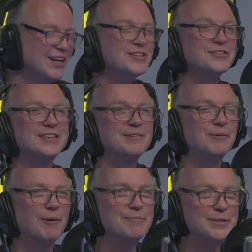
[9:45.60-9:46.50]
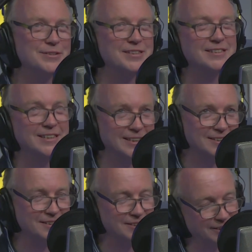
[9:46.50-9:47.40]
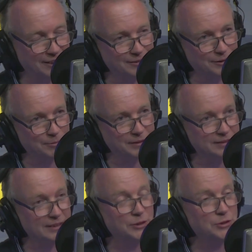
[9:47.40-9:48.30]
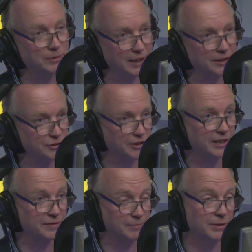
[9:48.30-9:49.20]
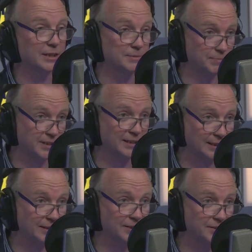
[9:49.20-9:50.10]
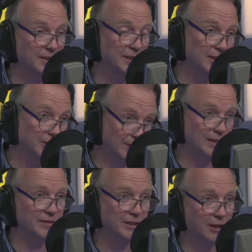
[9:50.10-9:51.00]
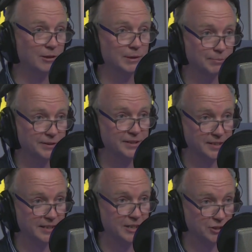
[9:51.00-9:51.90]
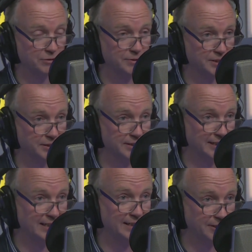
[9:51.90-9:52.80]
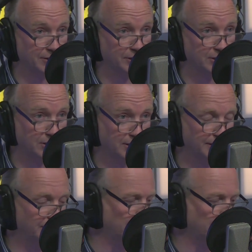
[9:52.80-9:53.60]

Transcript: So tell me, what music do you listen to now, though? Because you do a lot of driving, particularly because you live in Galway, but the Today Show is done daily down in Cork, and